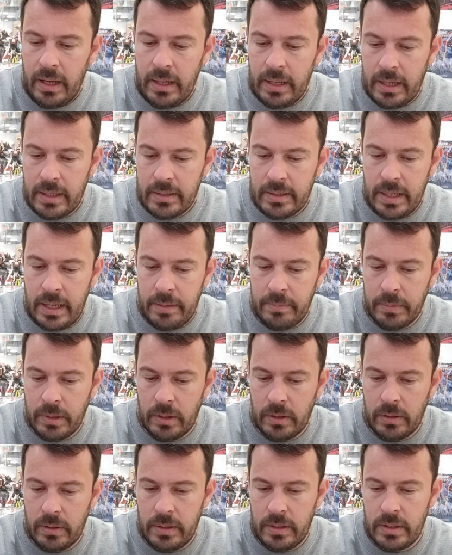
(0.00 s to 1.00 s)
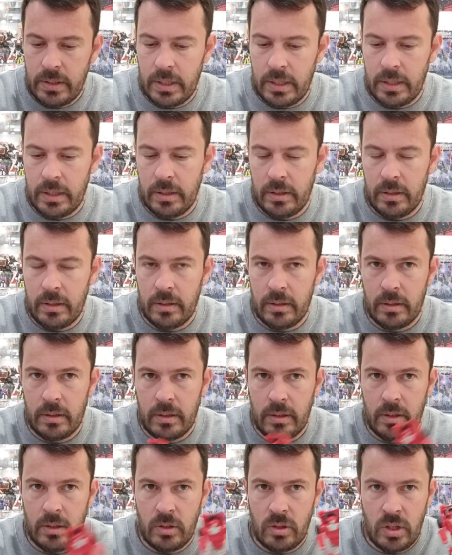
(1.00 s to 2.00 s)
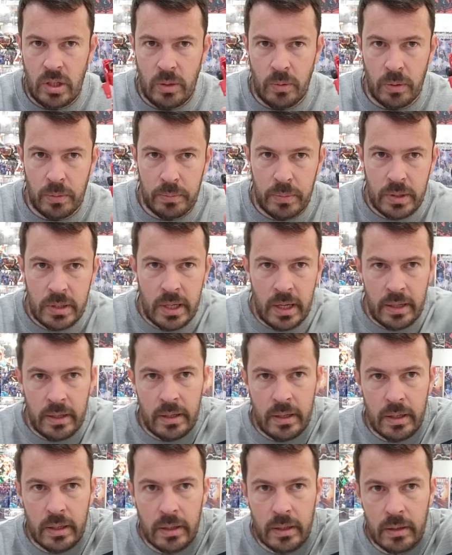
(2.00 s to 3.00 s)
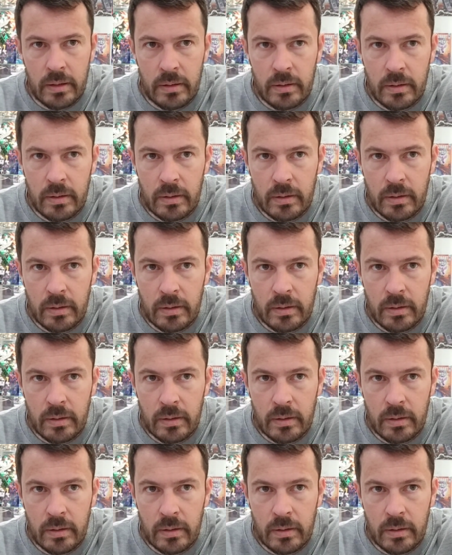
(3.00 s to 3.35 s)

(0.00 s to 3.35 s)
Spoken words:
in that same lot as a G1 Pretender,